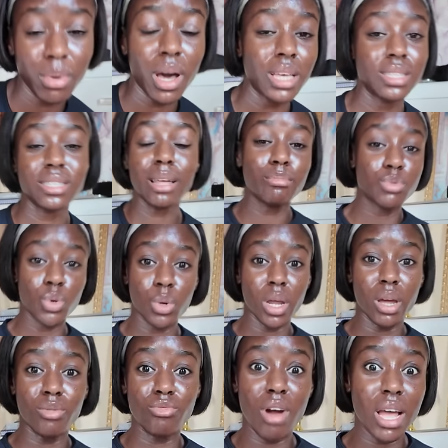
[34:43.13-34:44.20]
I stepped on
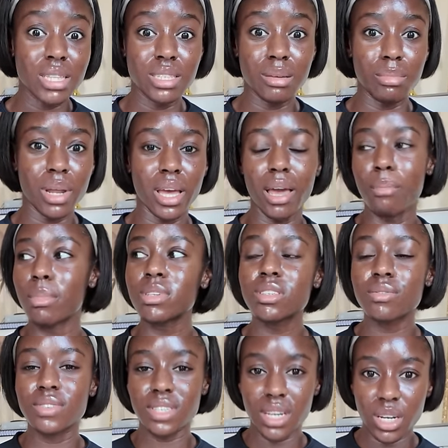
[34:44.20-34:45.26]
it randomly. It must
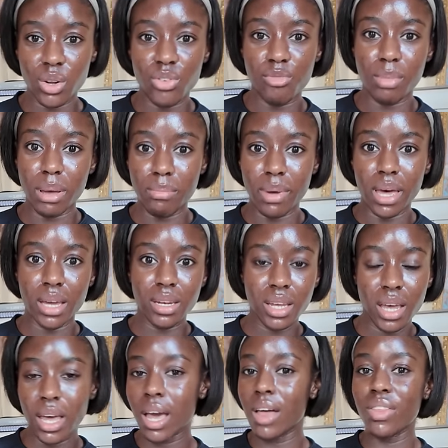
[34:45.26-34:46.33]
have slid off my bed.
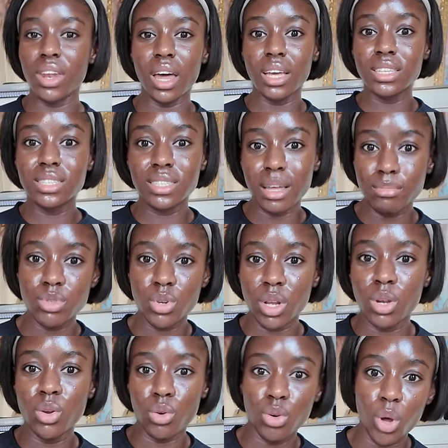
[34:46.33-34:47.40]
And then I stepped on
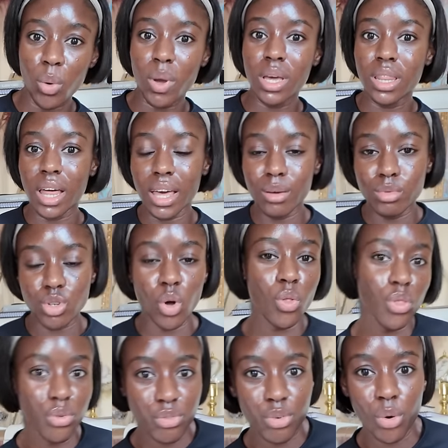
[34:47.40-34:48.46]
it not knowing that it was
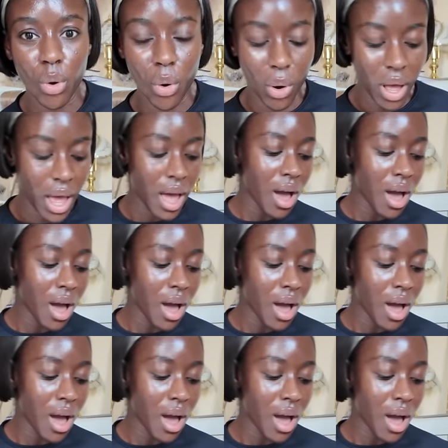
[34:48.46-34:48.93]
on the floor.